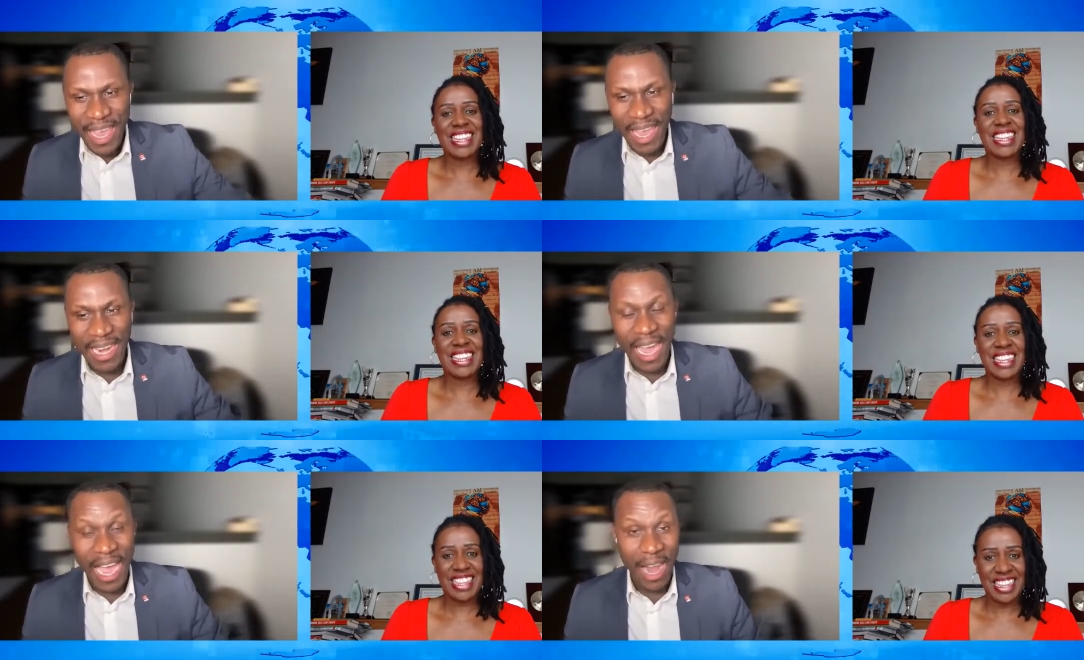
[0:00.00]

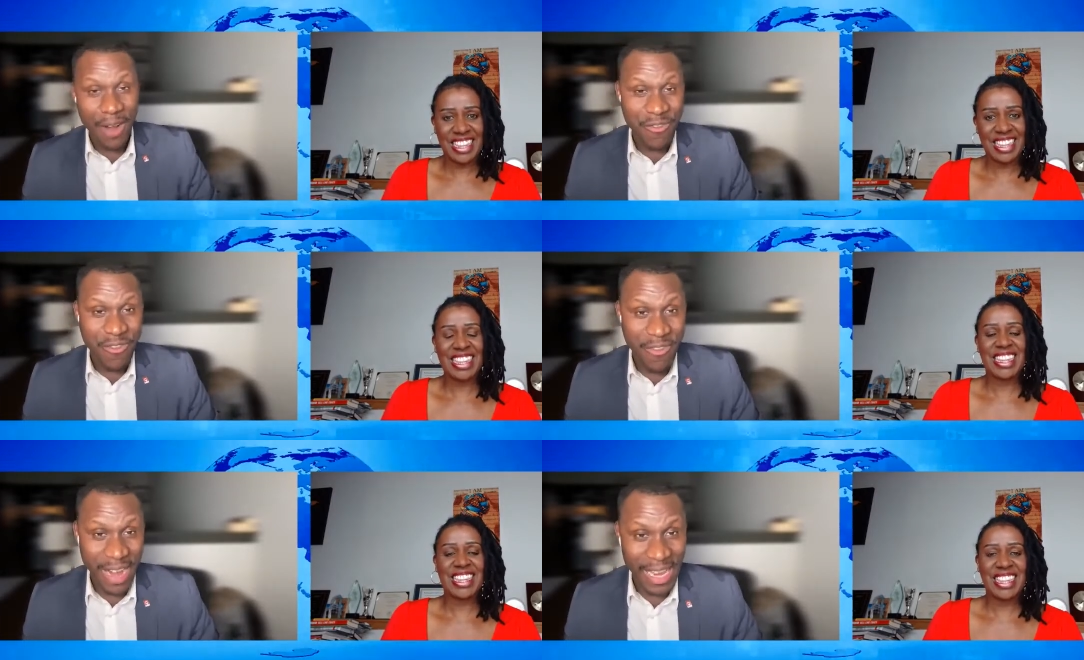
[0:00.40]
Speaker 1: and how
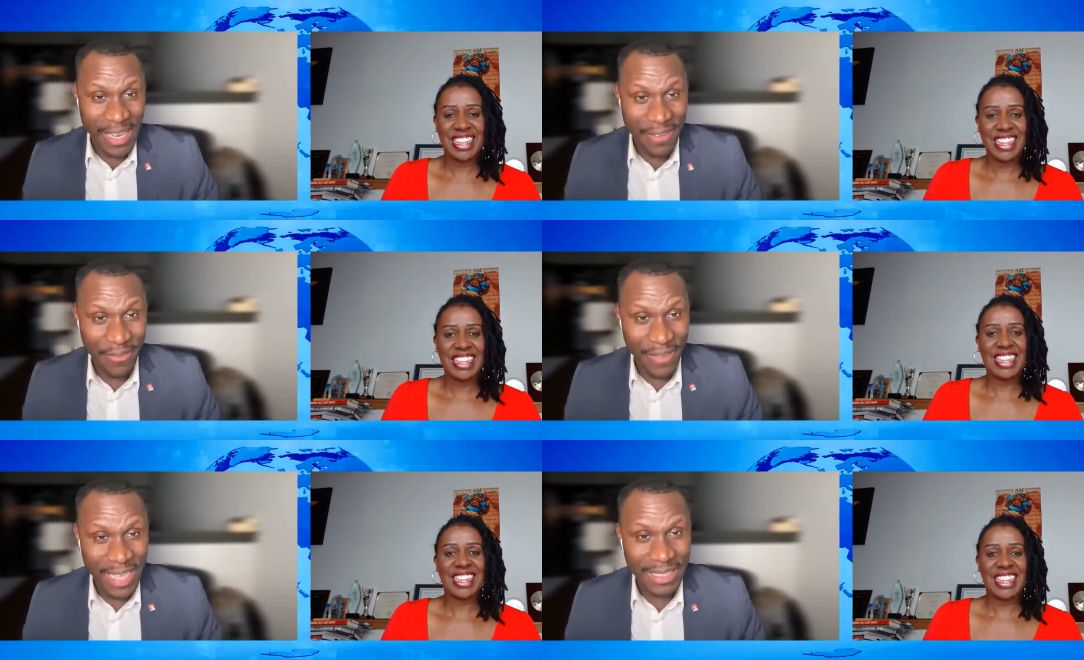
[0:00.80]

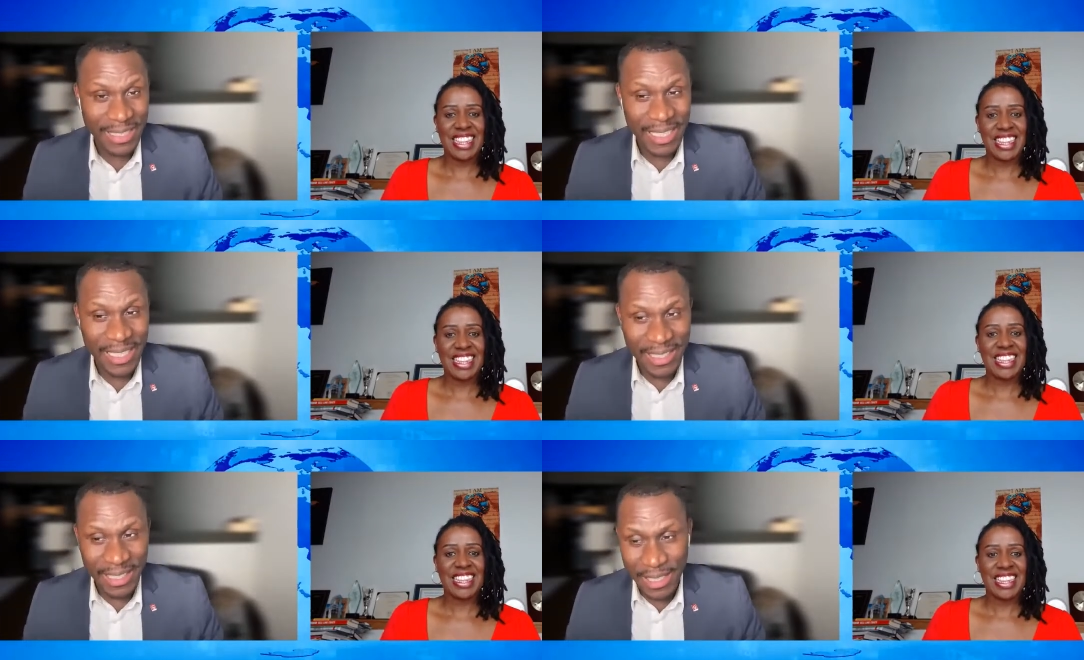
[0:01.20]
relevant
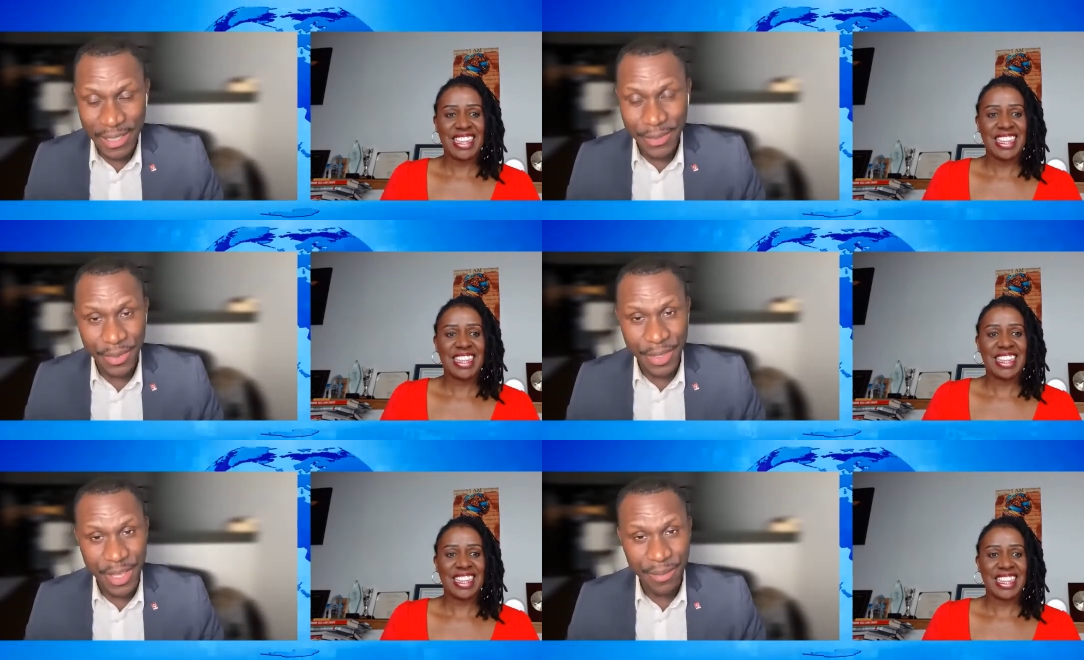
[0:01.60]
is
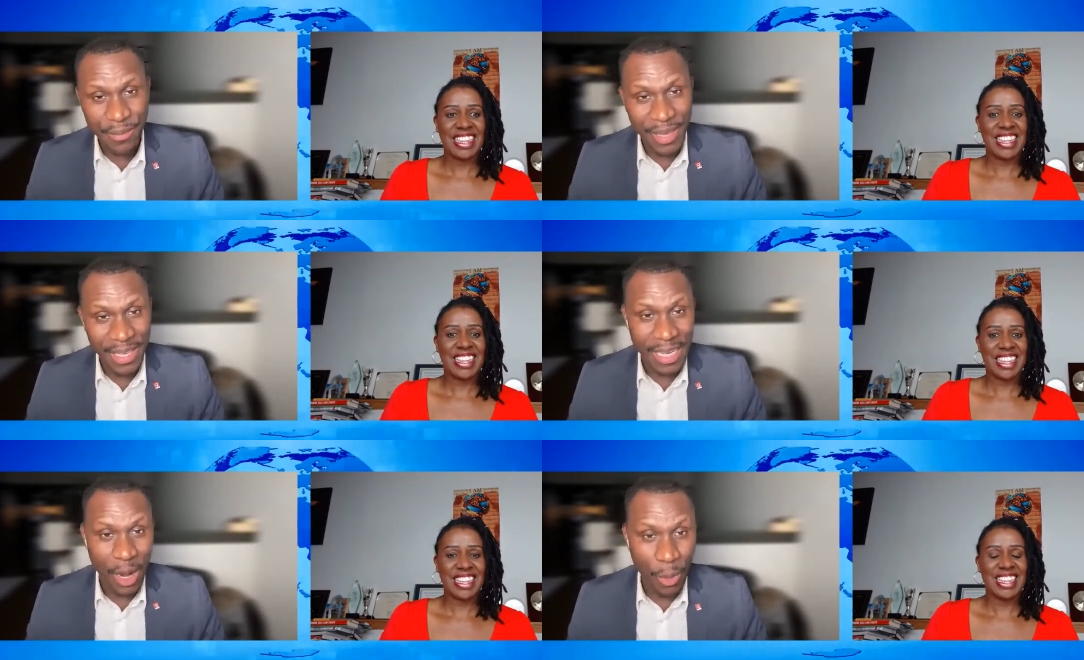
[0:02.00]
this
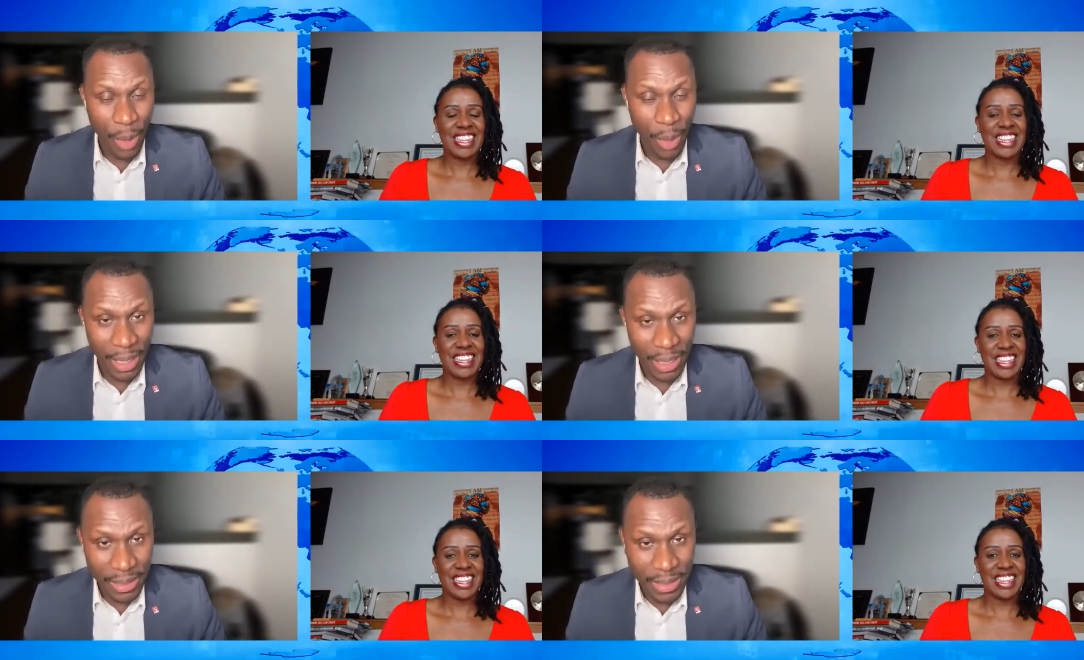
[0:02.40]
theme in our
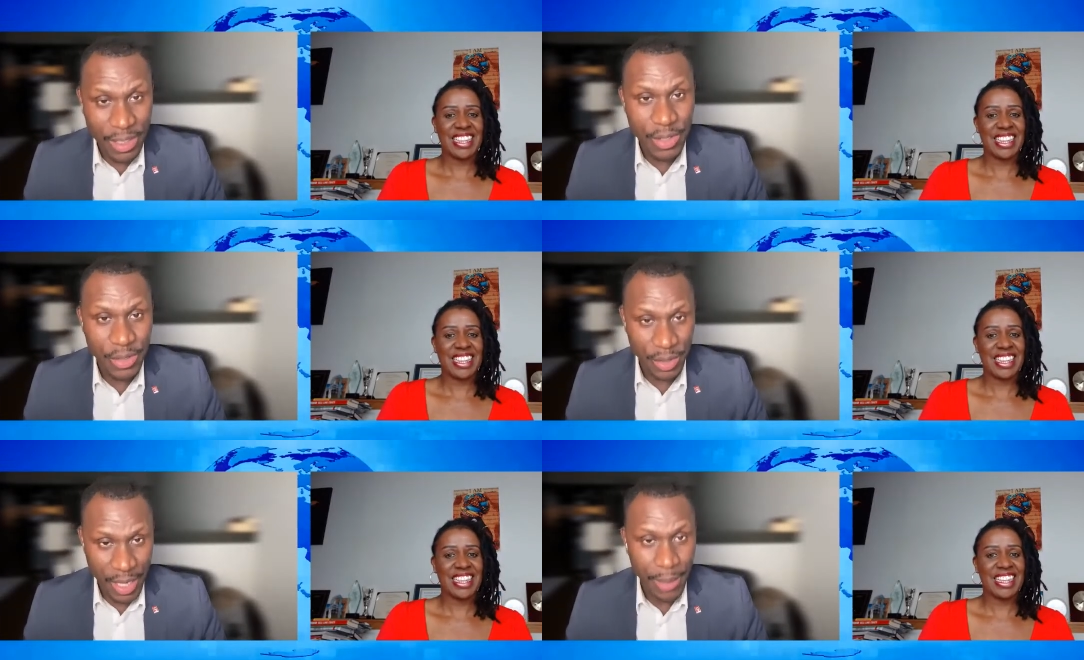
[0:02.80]
world
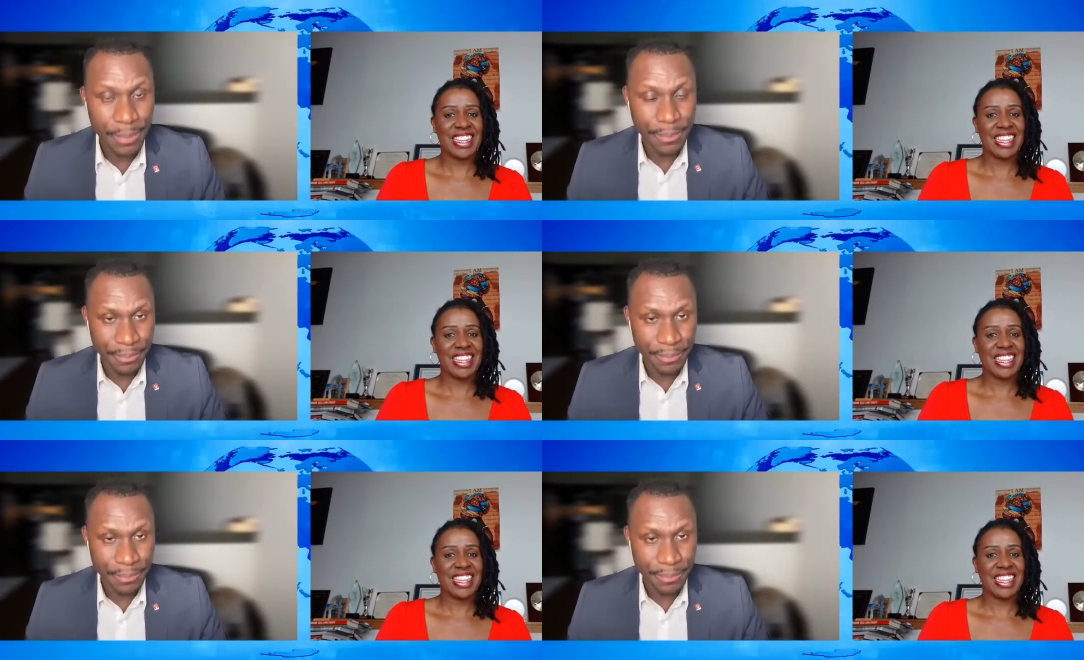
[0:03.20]
today?